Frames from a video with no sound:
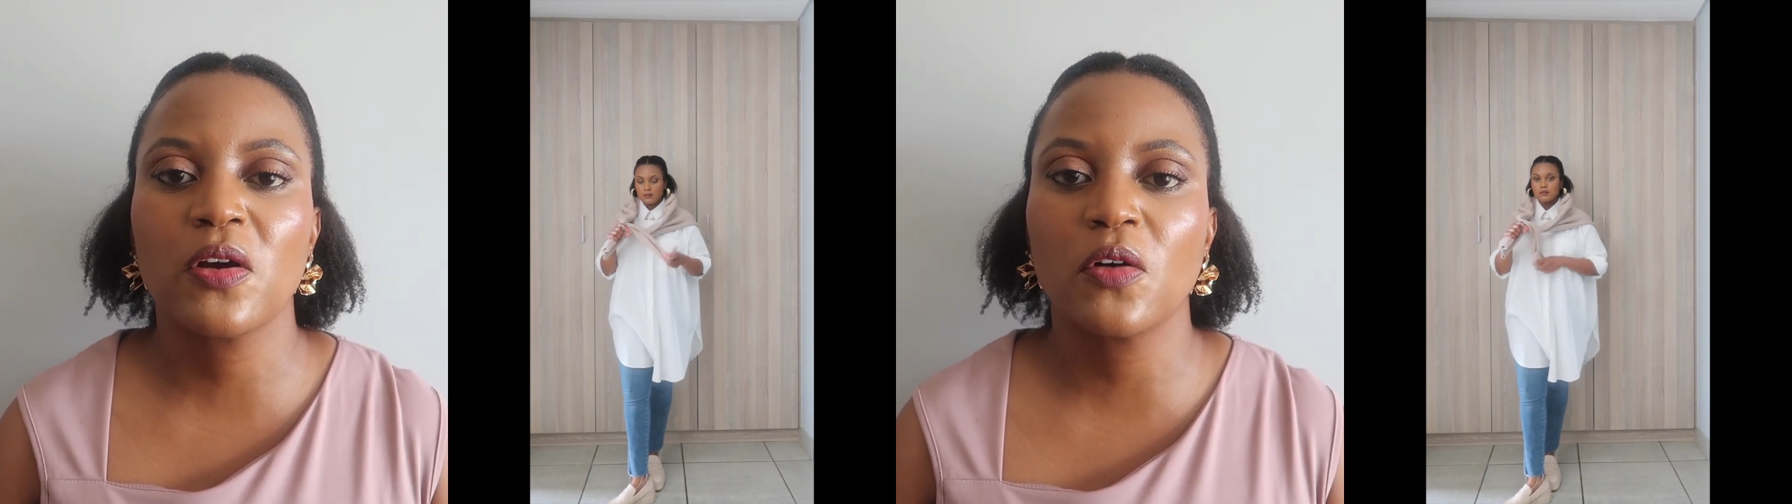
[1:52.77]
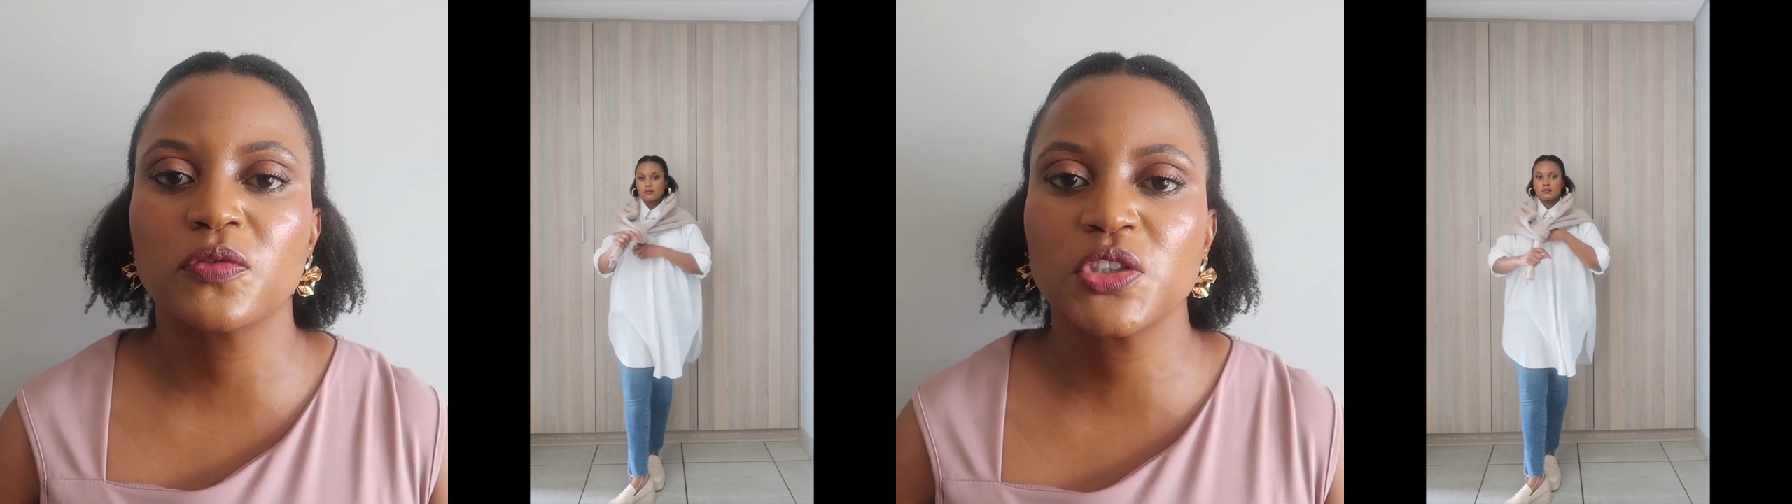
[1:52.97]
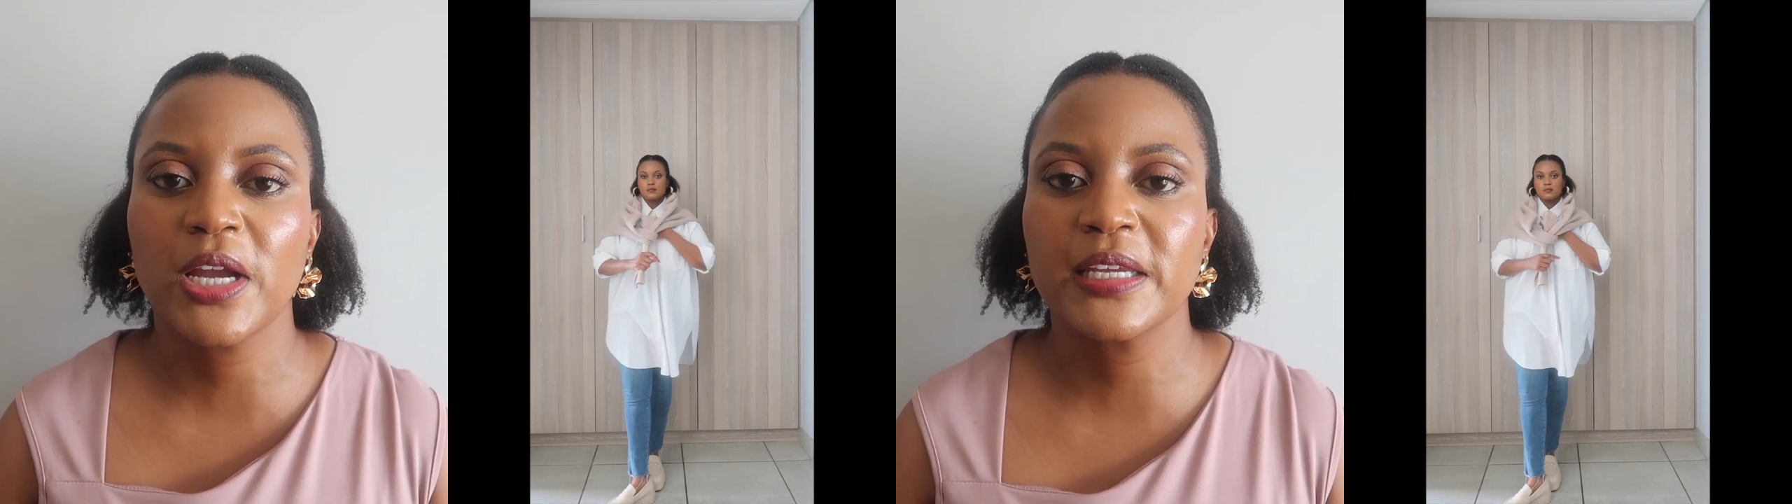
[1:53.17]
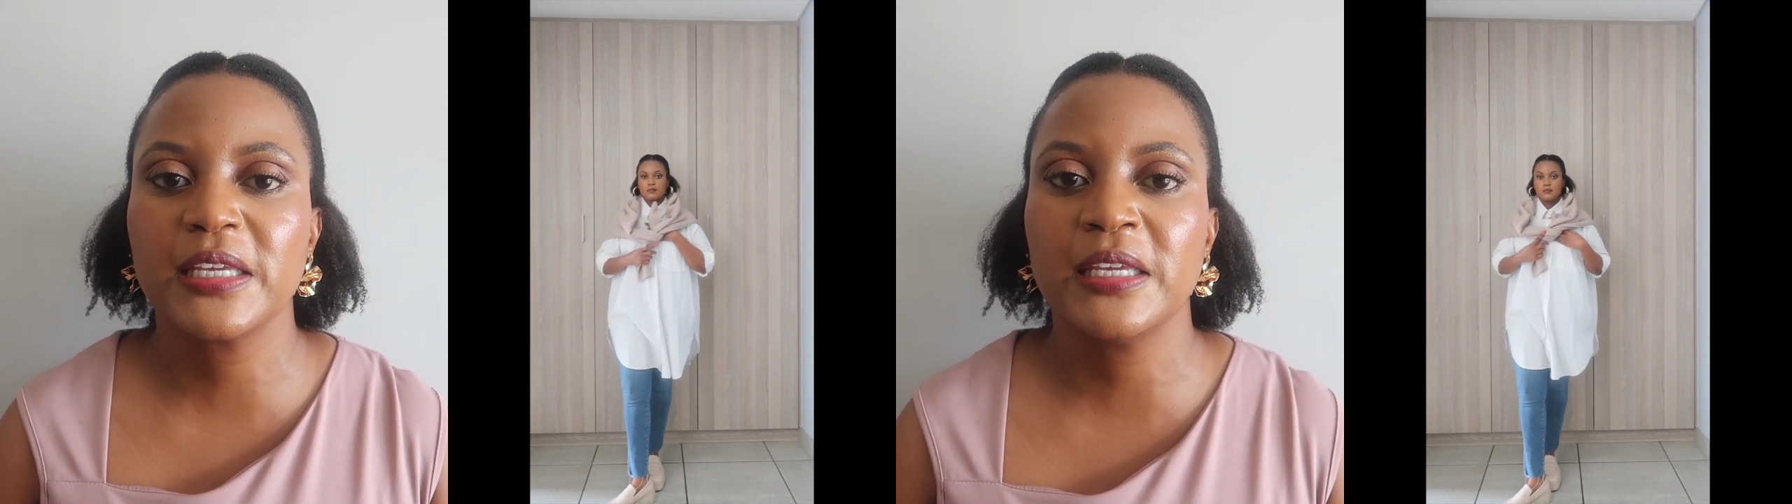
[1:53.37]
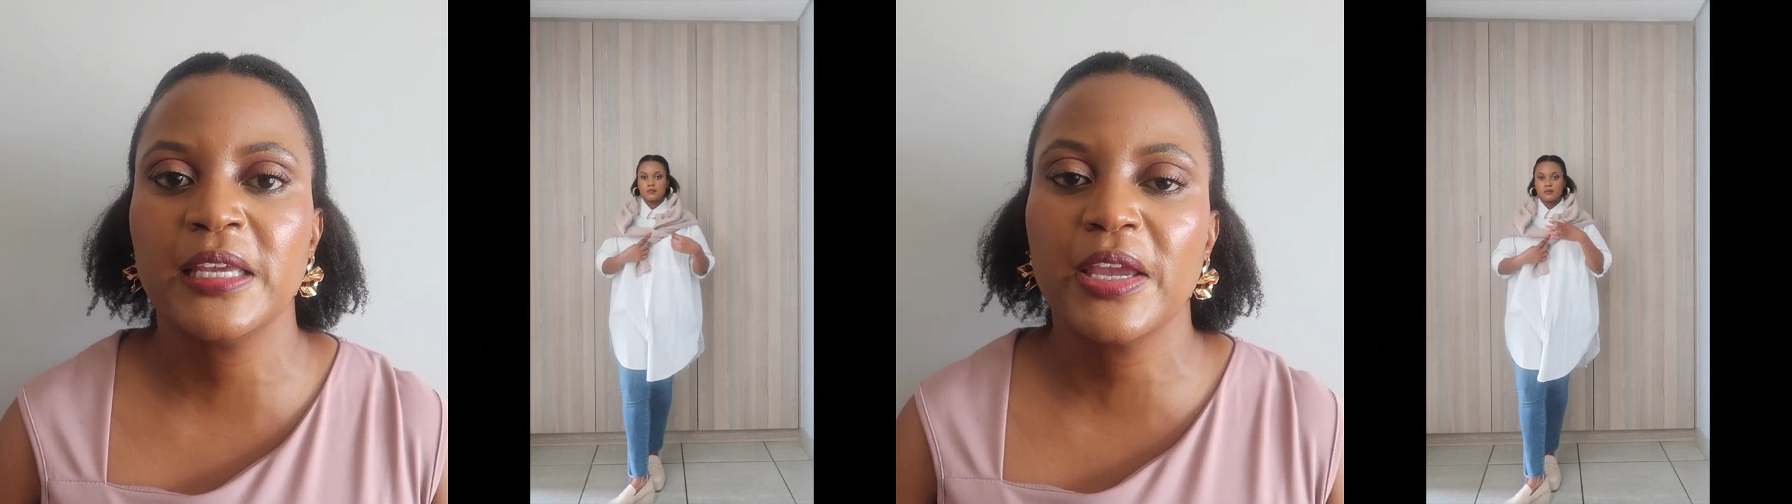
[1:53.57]
of
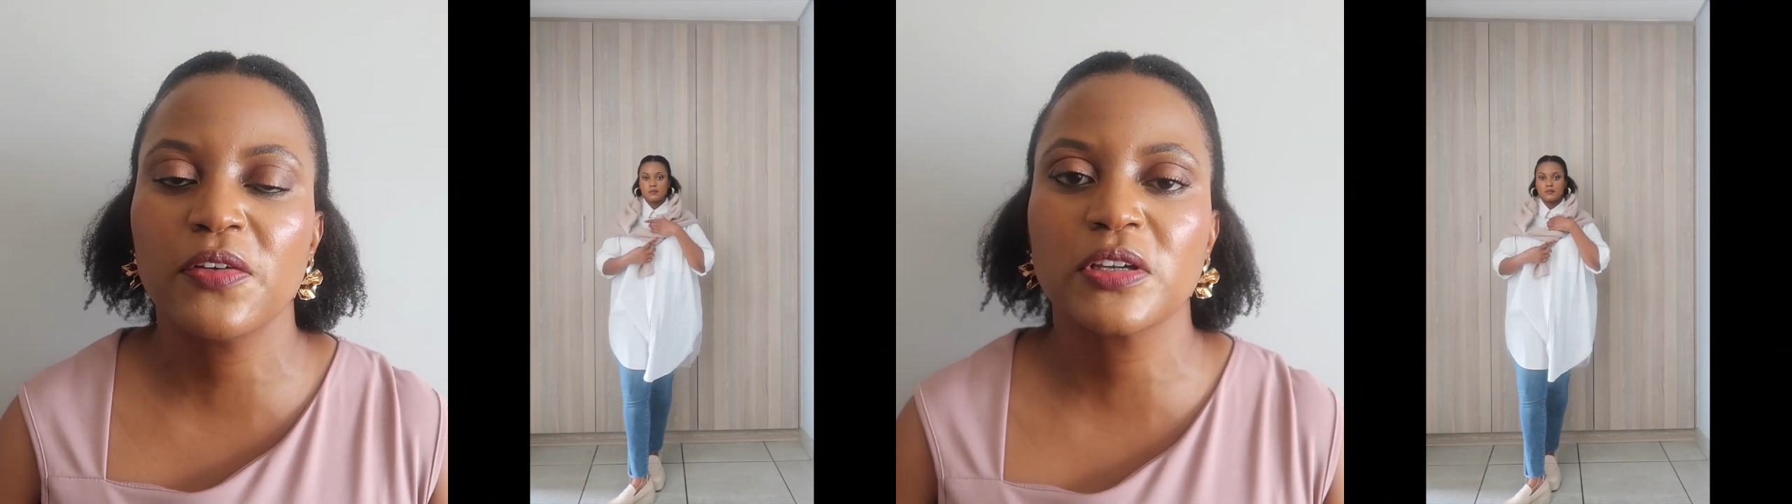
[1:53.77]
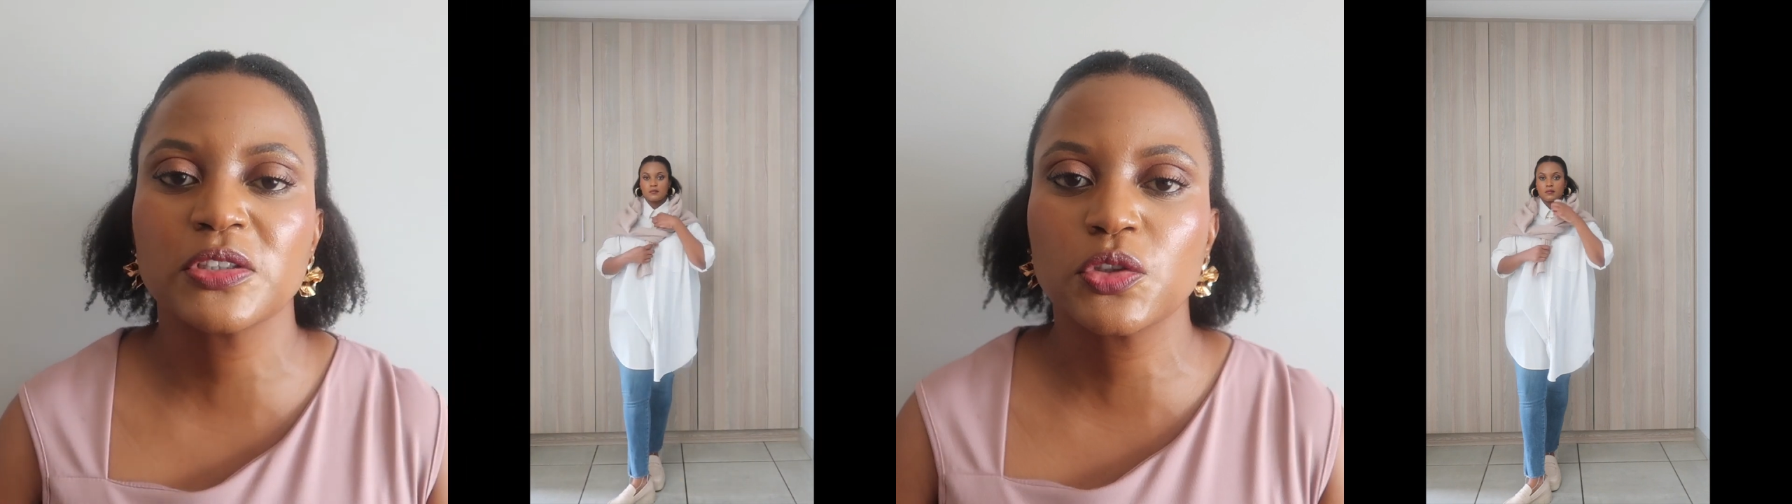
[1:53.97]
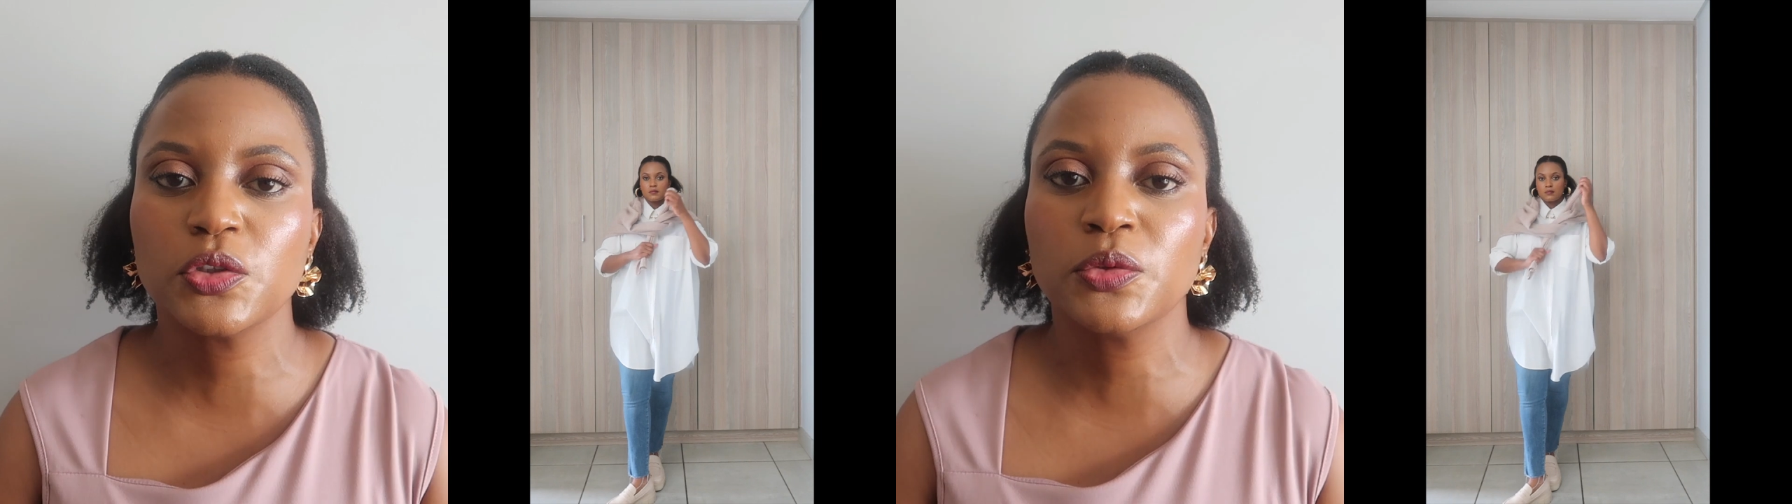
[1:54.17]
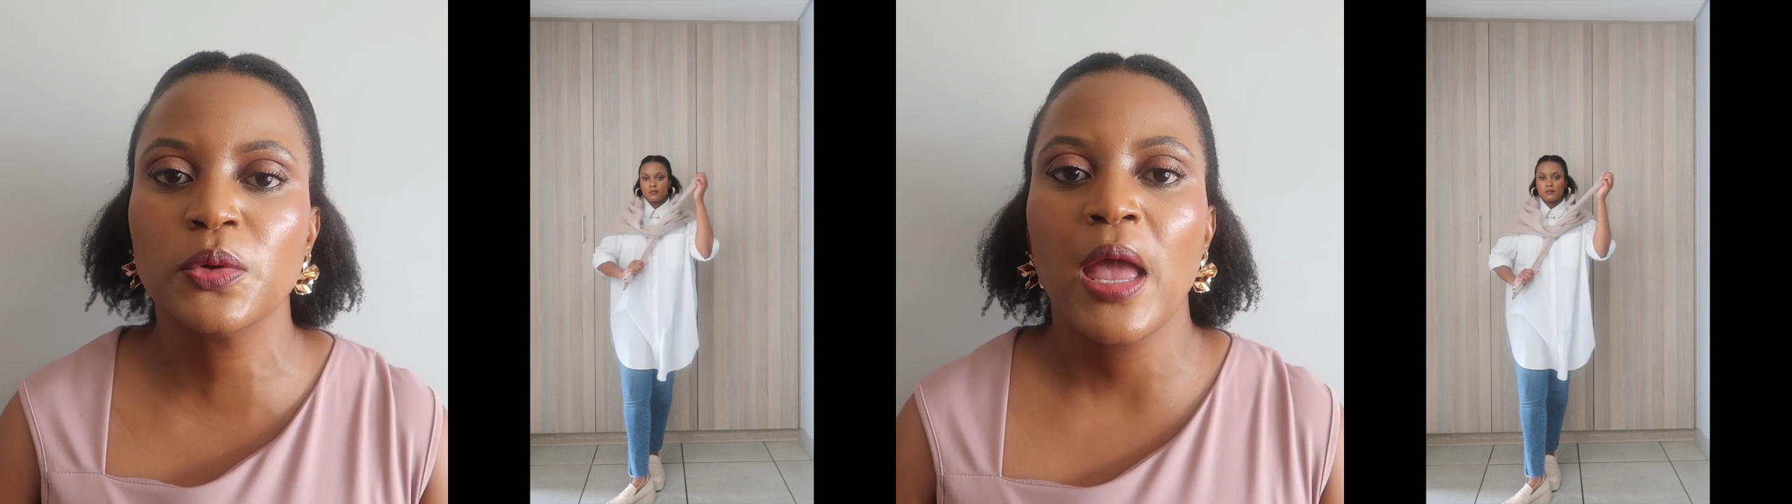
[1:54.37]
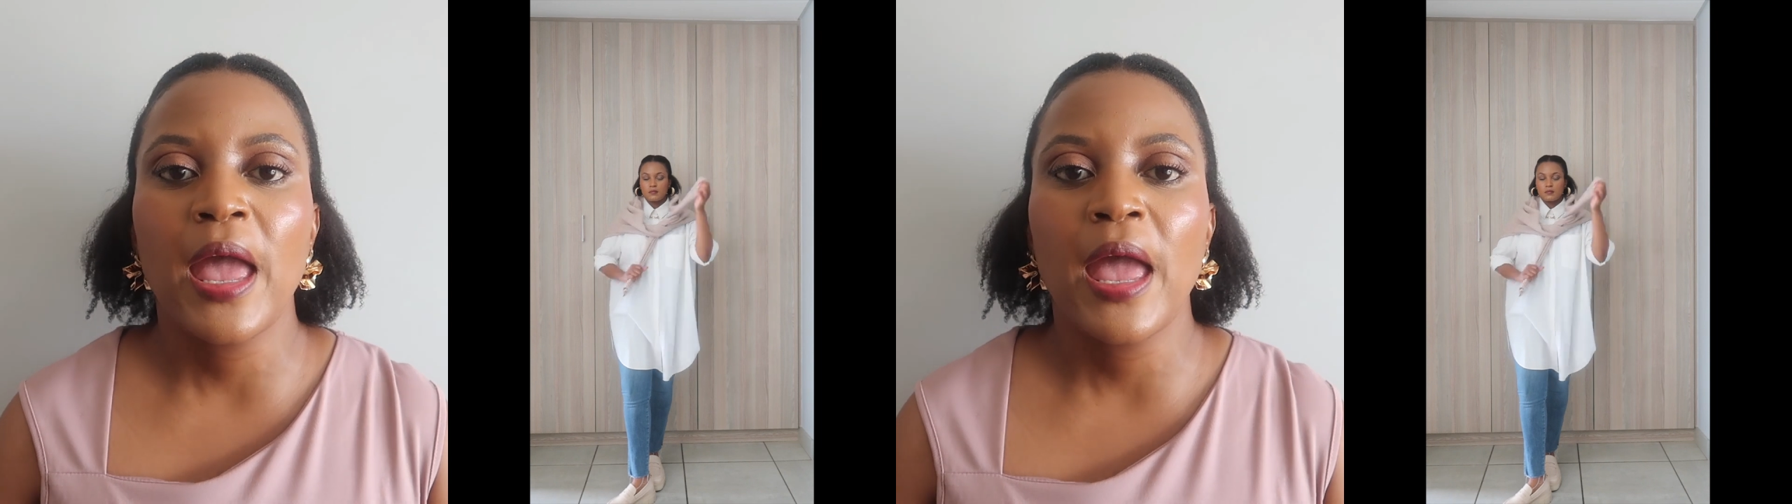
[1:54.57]
chunky earrings too,